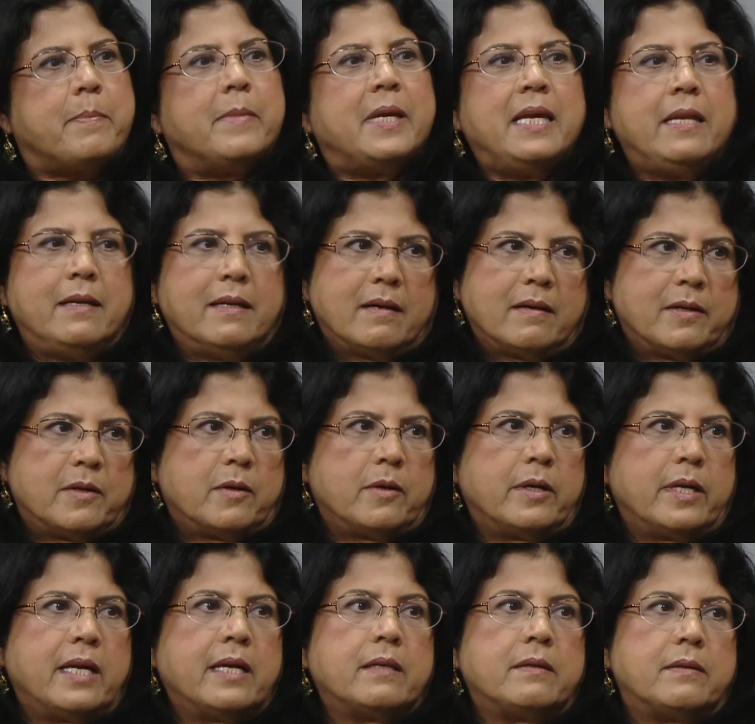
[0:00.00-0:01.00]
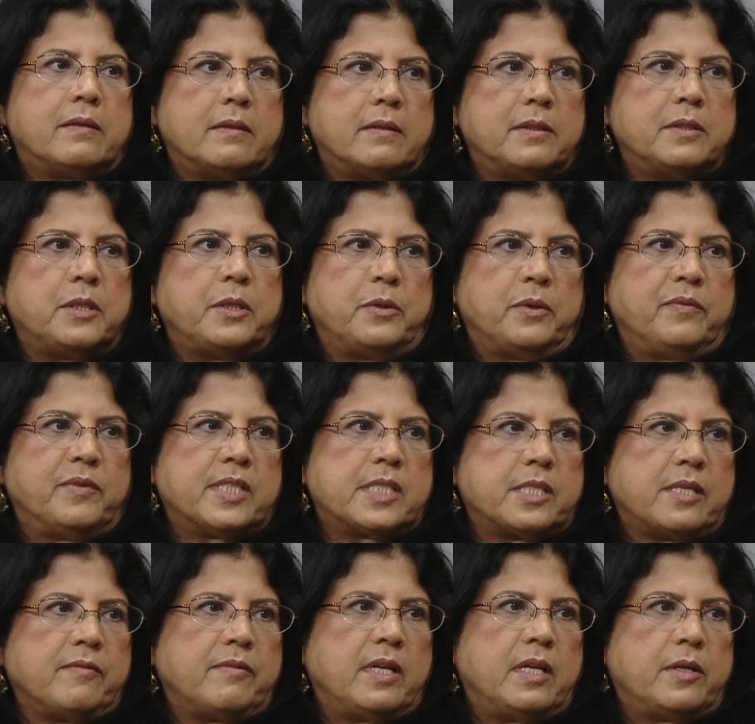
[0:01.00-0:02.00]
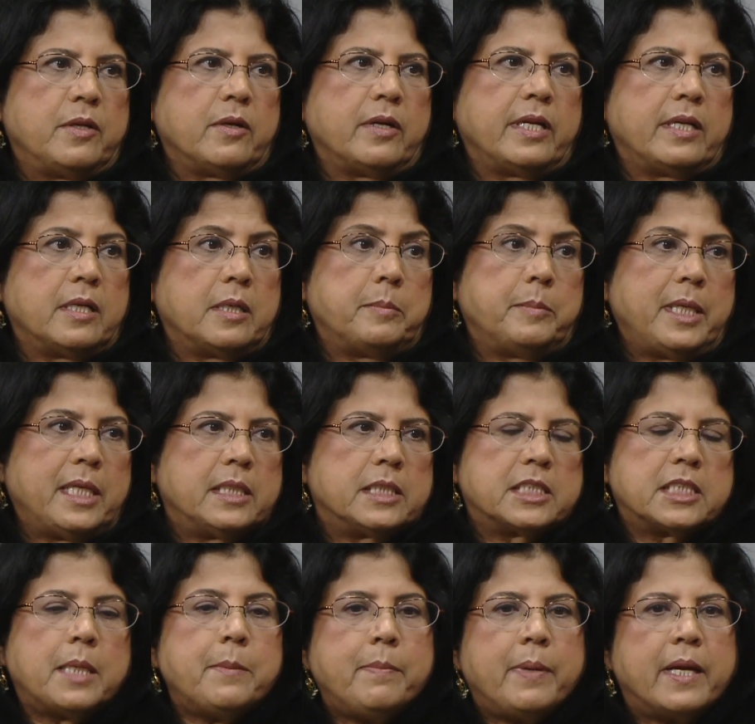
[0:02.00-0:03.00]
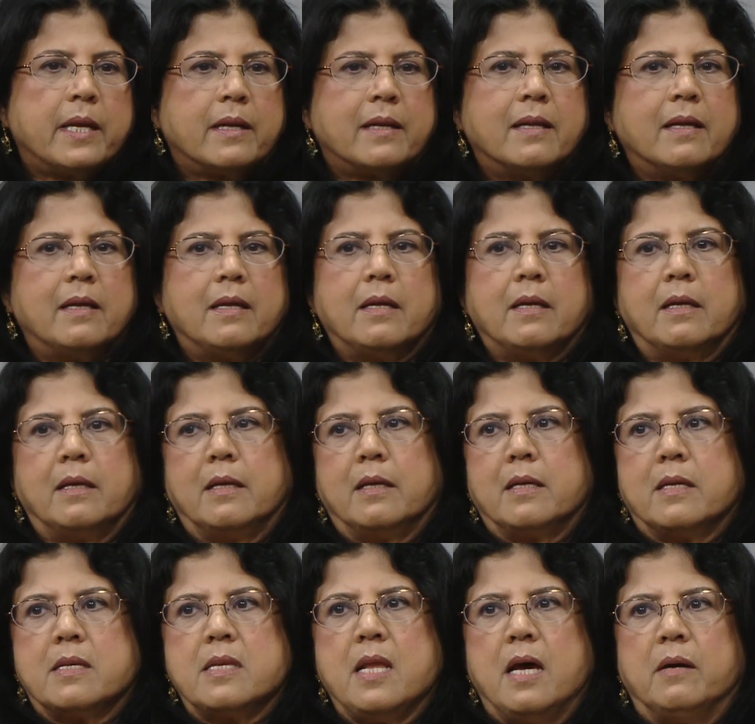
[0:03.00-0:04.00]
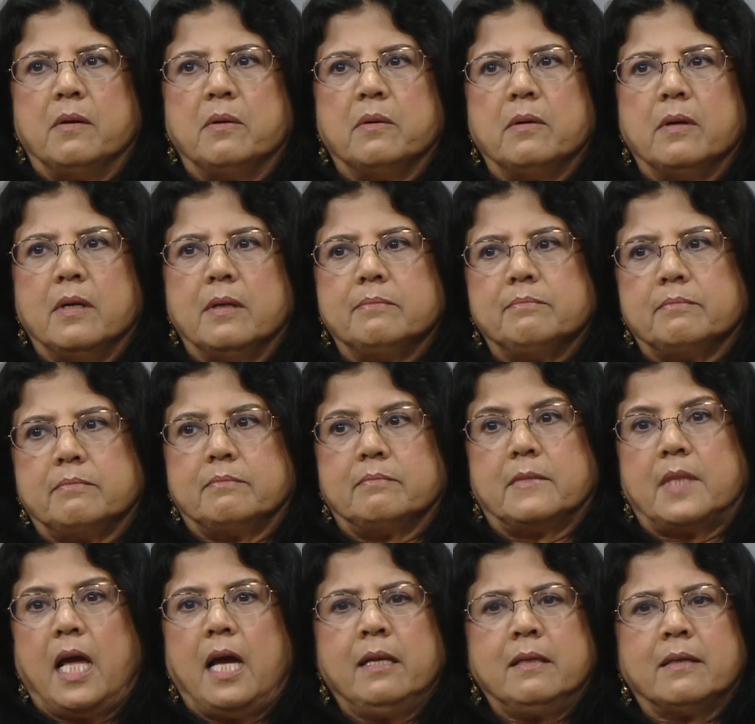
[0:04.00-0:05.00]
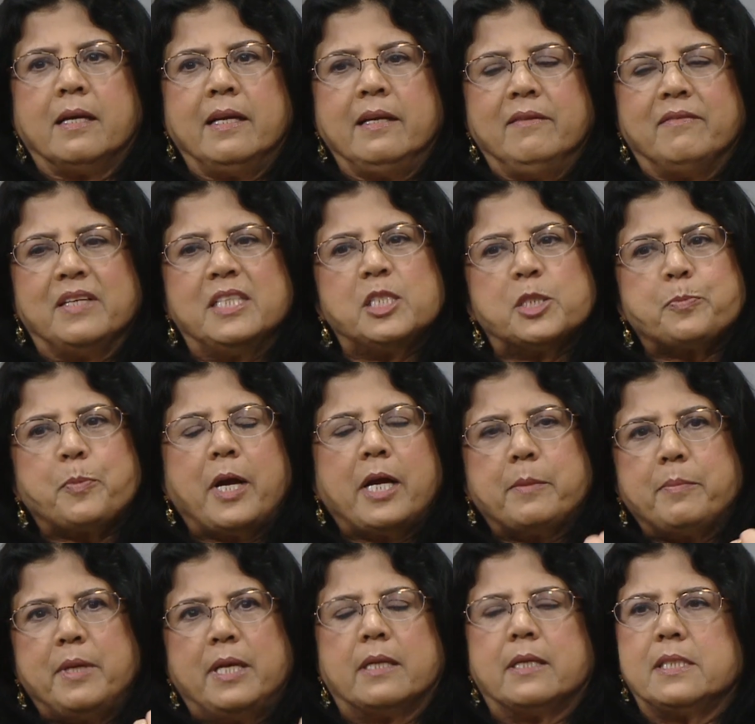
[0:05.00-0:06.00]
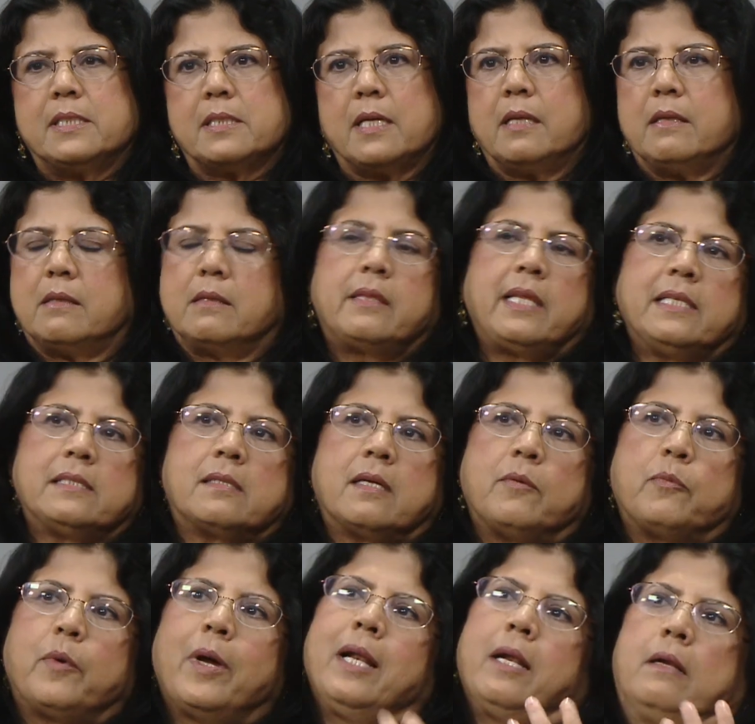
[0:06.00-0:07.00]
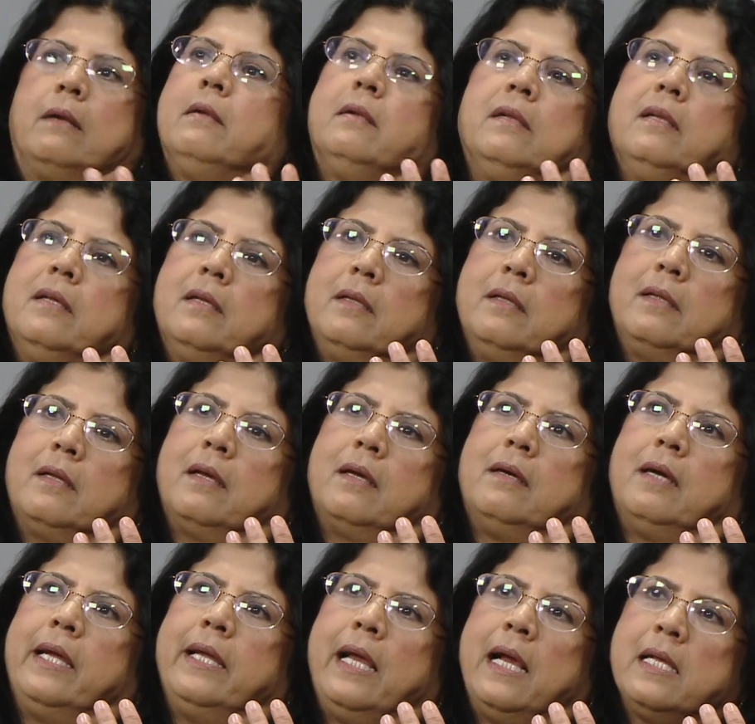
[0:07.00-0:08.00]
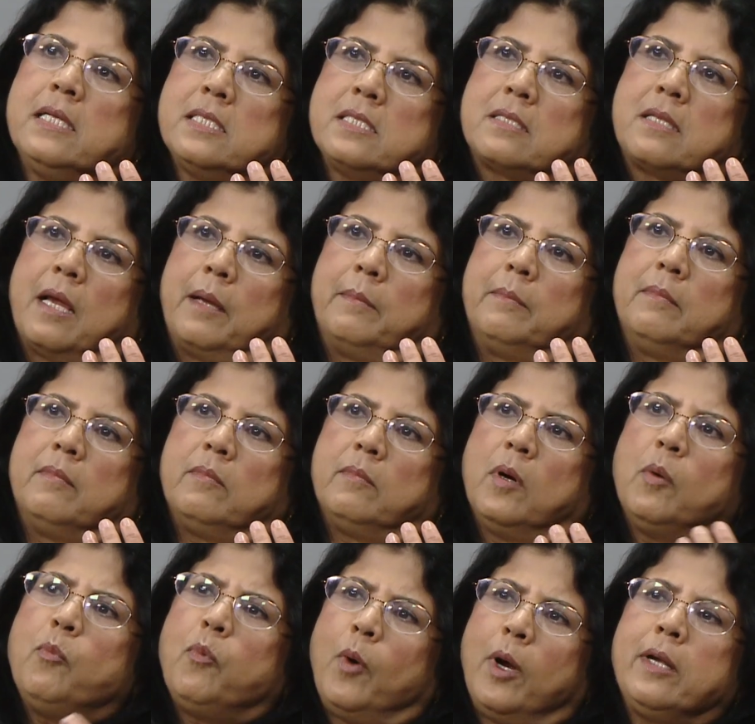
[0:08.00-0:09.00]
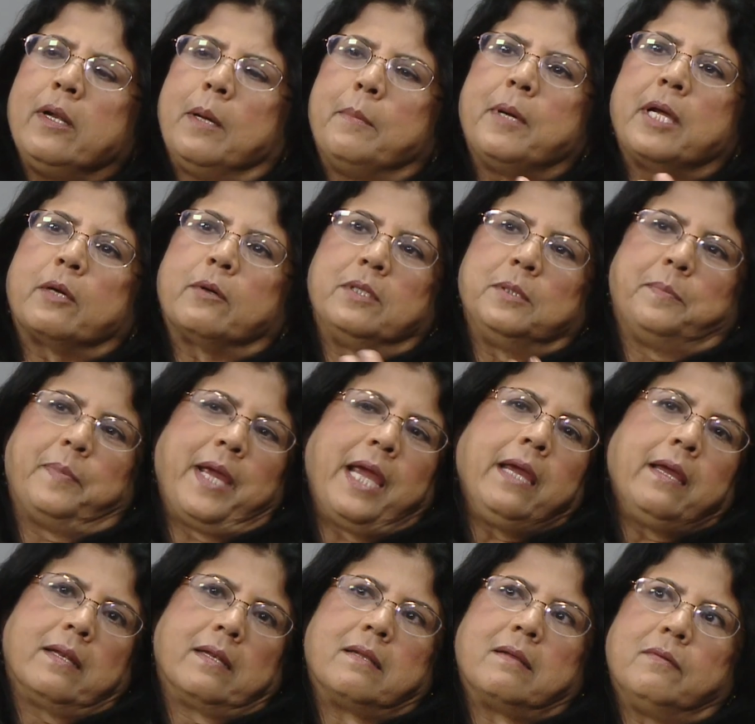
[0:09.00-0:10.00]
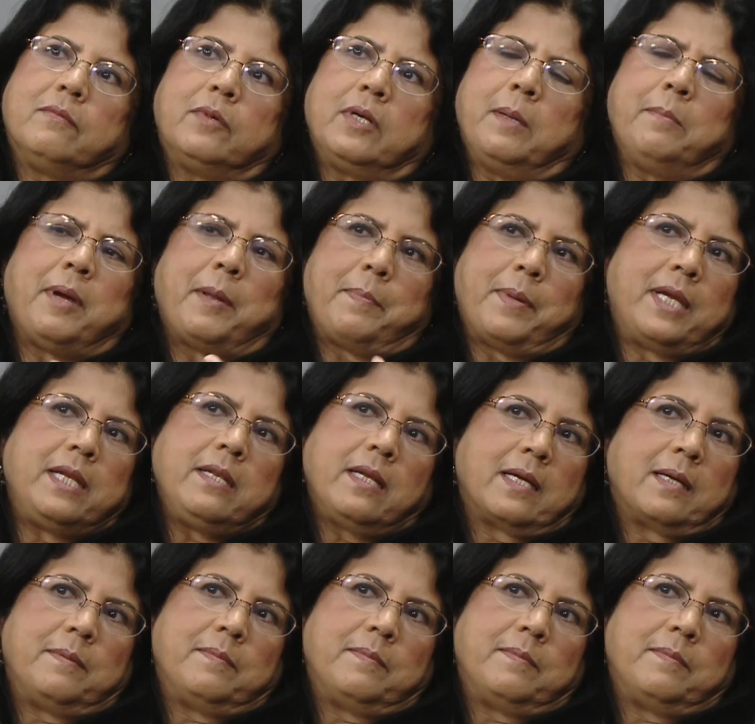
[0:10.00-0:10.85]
In Illinois, at the University of Illinois at Urbana-Champaign. Now, that kind of inspired me, and they said, well, I asked them, what am I going to paint? What am I painting?